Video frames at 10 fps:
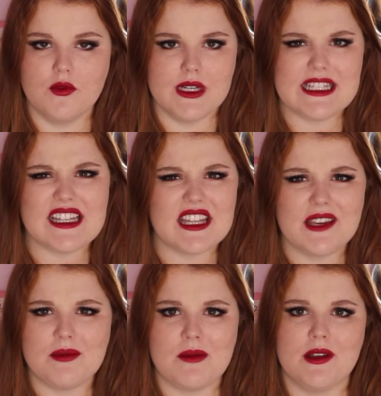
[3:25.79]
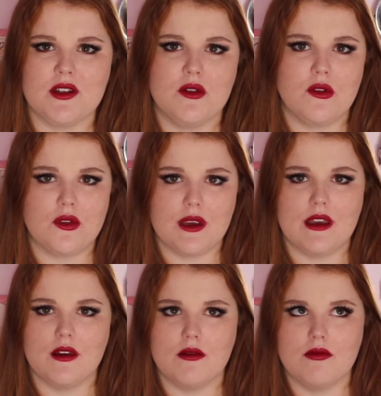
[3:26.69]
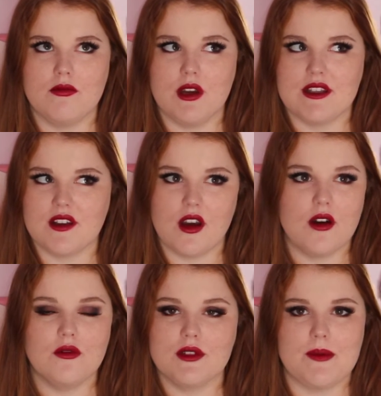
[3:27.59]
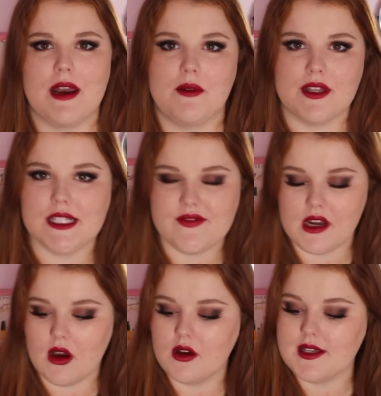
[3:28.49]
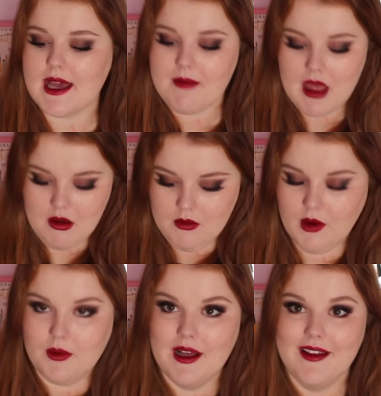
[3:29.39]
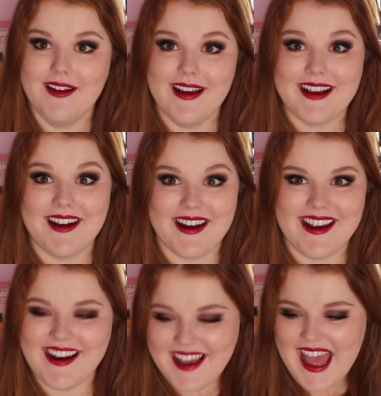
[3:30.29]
recently, maybe 2-3 weeks ago, depending when this video goes up. Whoa, got it.